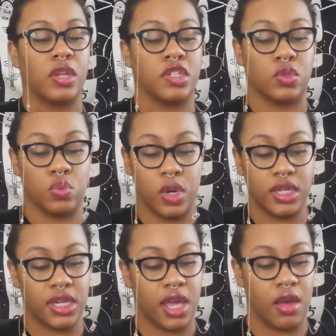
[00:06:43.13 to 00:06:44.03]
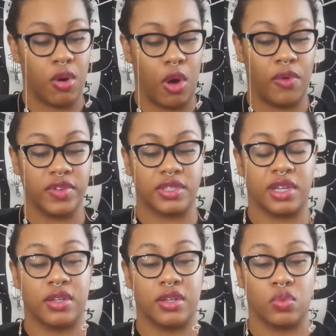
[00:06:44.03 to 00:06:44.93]
Just one day, all of a
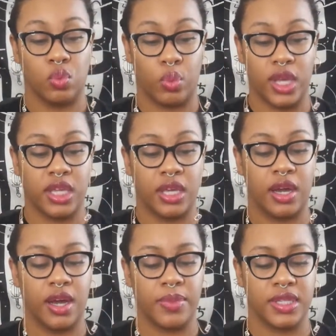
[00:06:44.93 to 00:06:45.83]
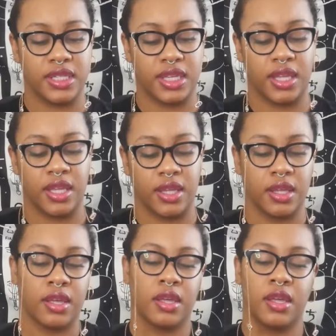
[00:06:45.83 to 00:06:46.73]
sudden, waking up and saying,